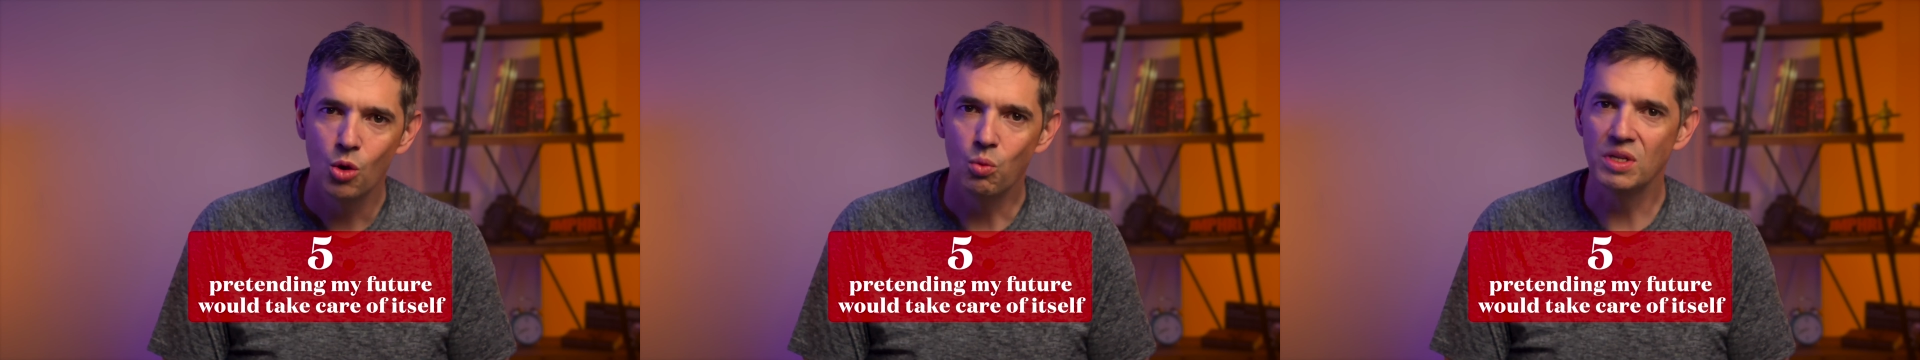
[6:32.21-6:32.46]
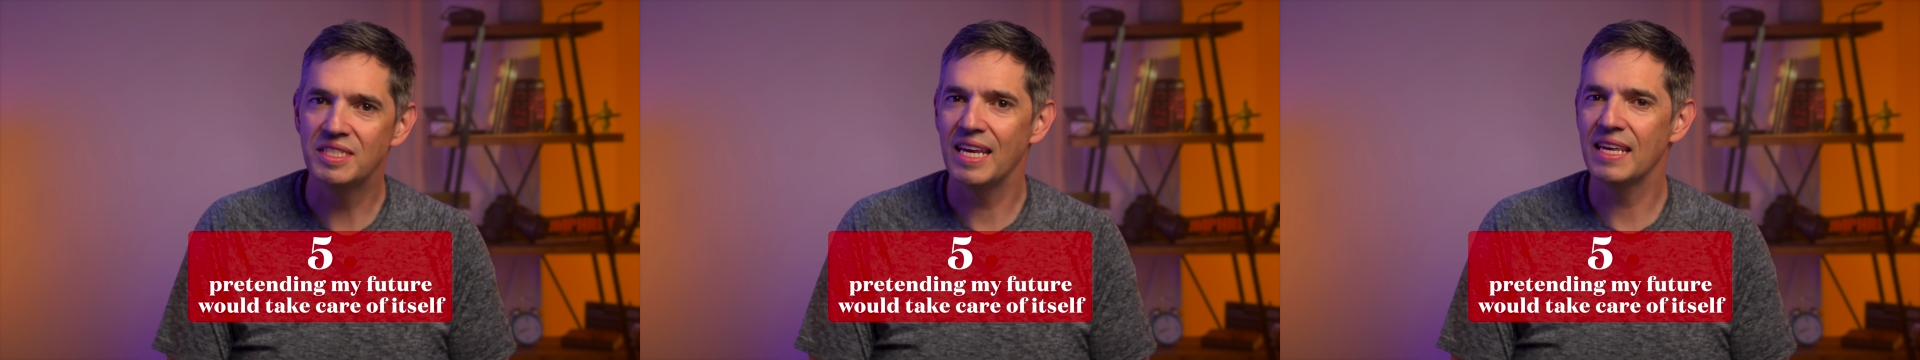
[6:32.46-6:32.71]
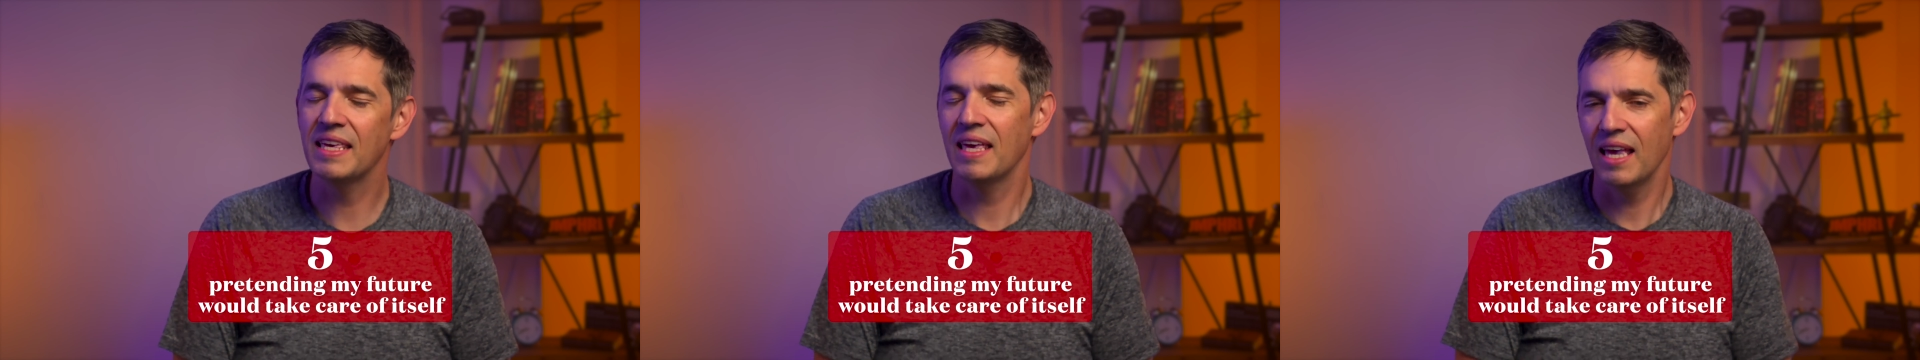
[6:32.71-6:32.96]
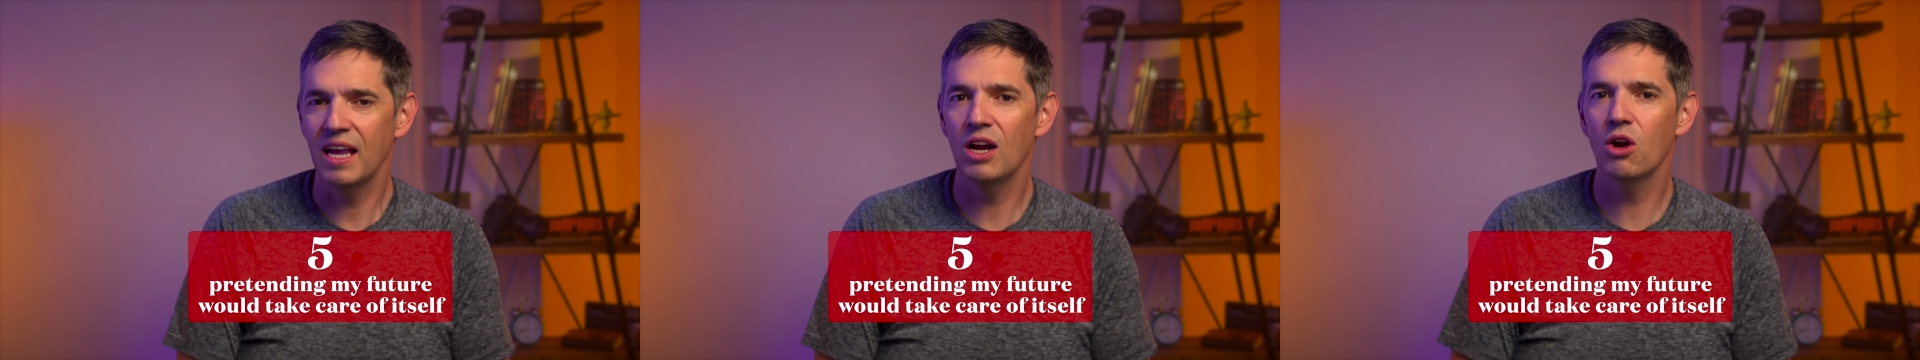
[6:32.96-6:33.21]
would take
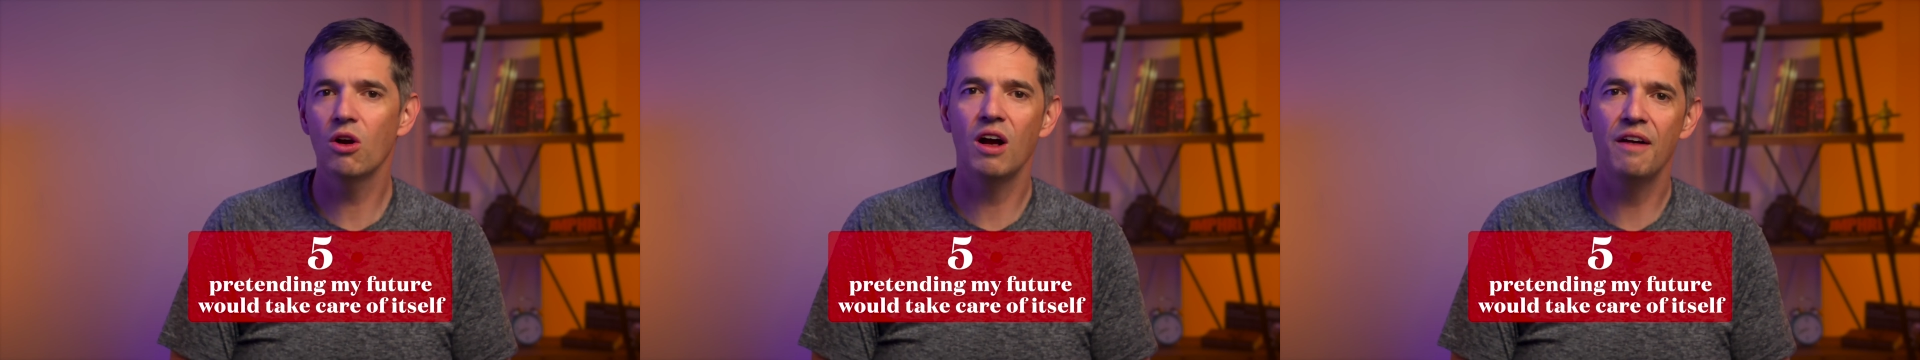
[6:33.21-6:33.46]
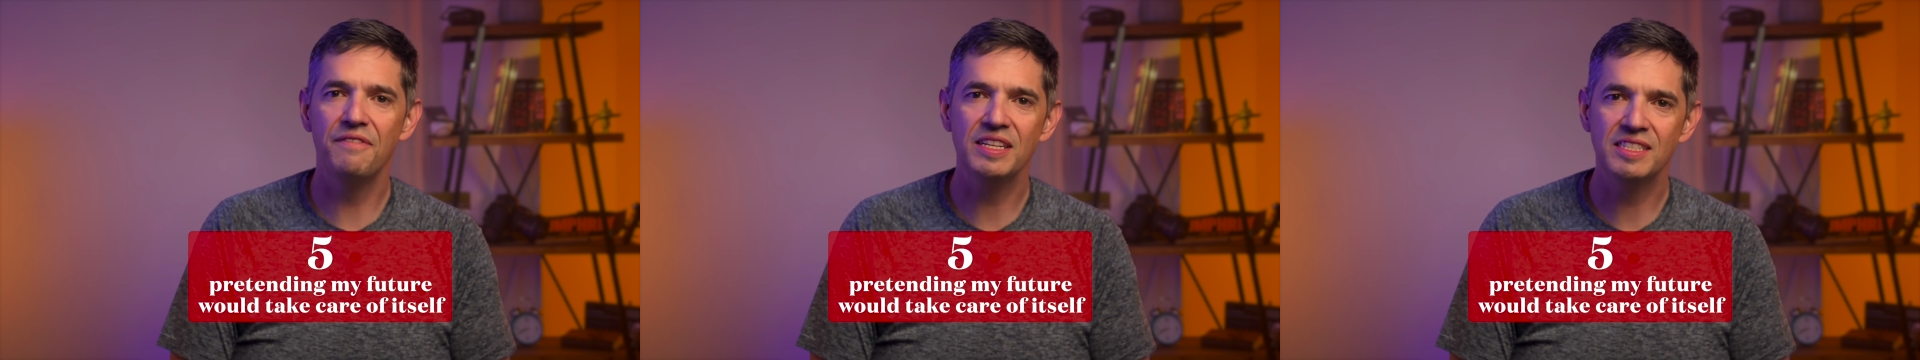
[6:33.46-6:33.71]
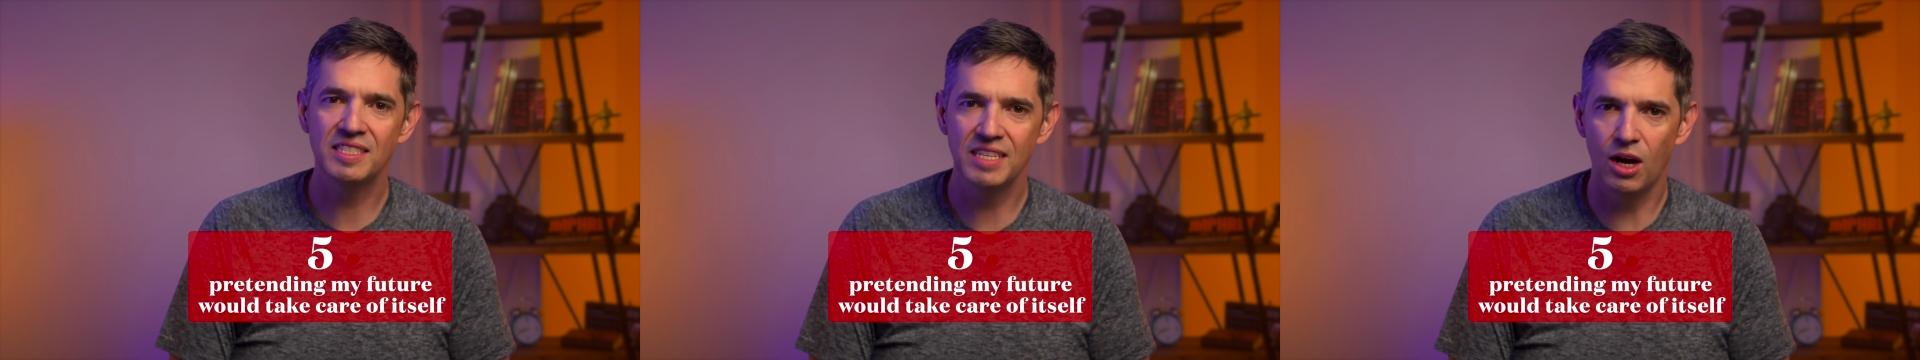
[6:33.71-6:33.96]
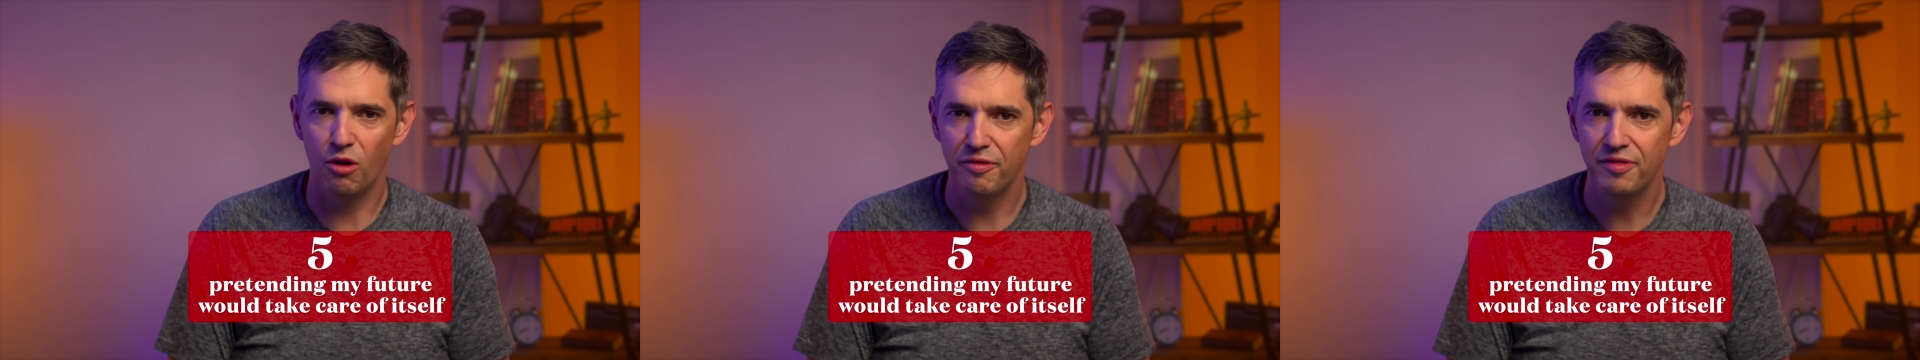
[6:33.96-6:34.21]
care of
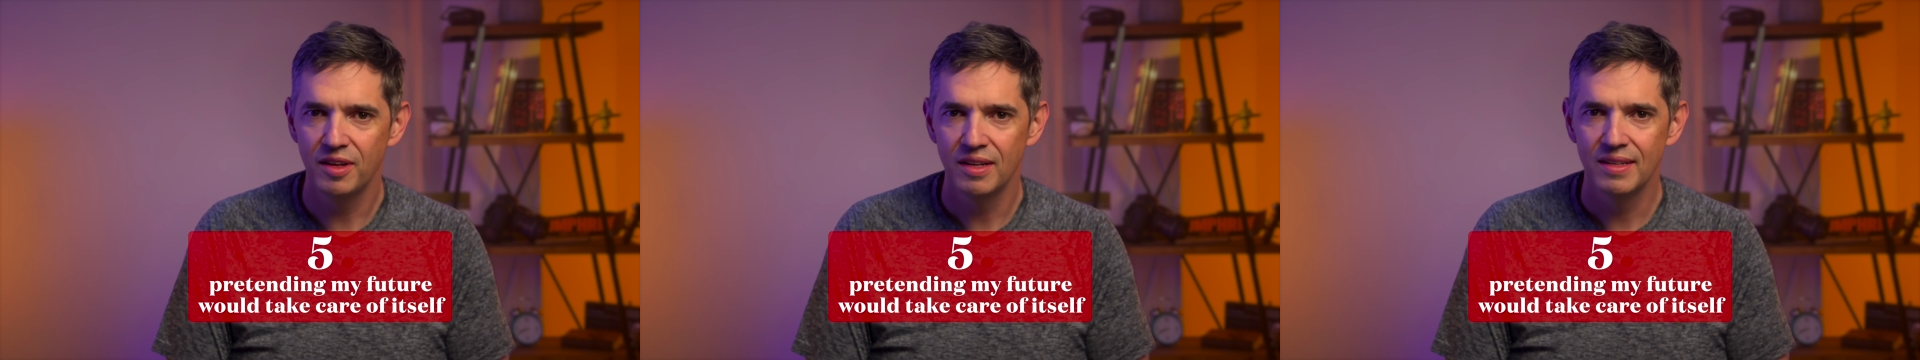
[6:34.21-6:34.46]
itself.